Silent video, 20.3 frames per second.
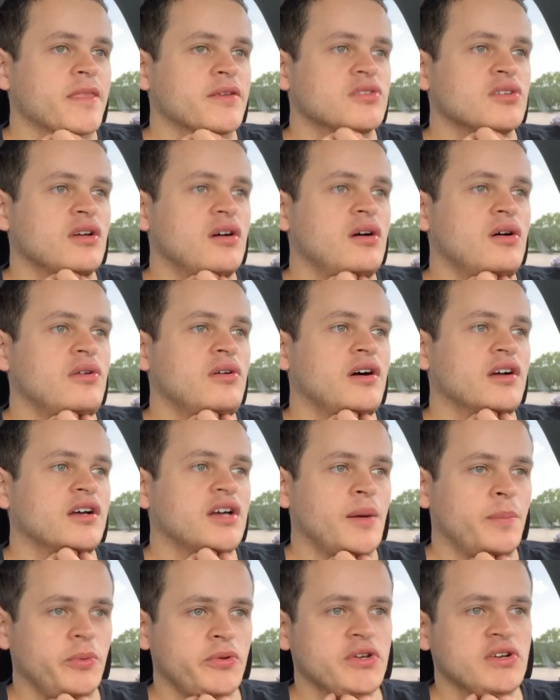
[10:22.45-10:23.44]
So a
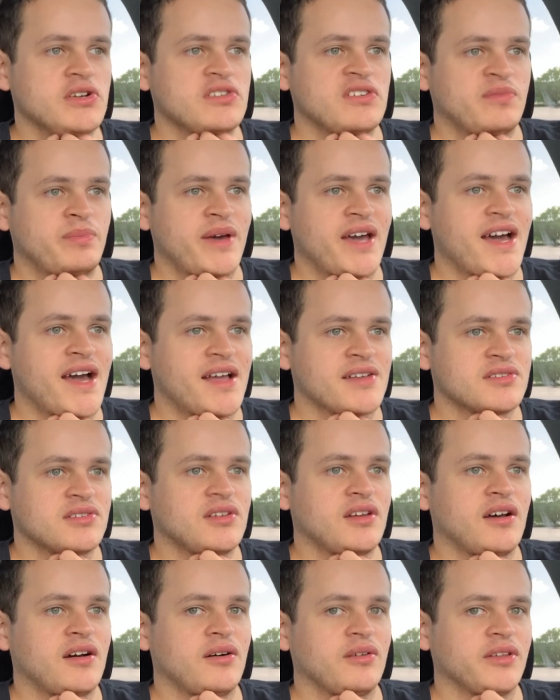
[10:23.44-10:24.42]
couple of years have passed.
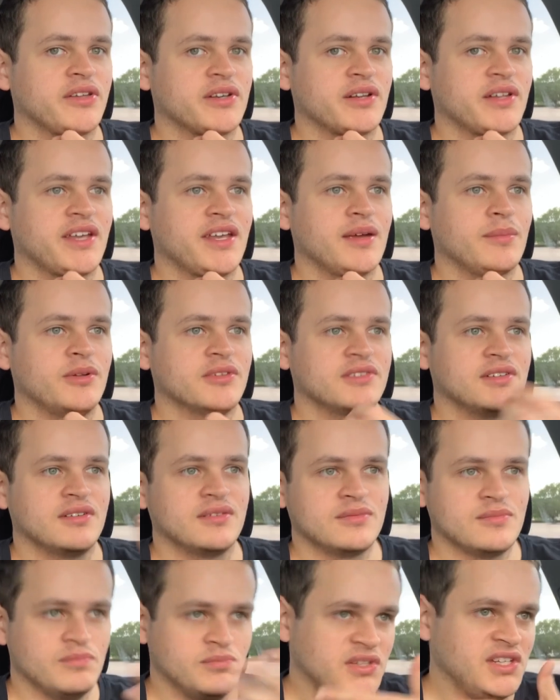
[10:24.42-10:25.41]
You know, Linda
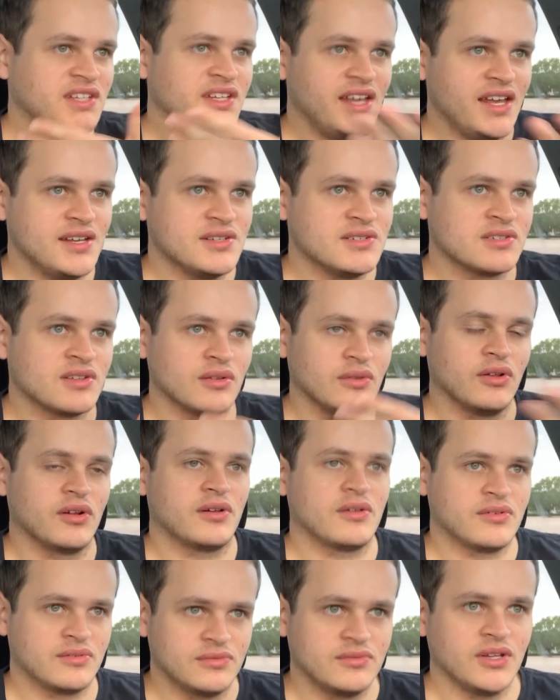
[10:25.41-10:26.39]
Hamilton de-aged to look,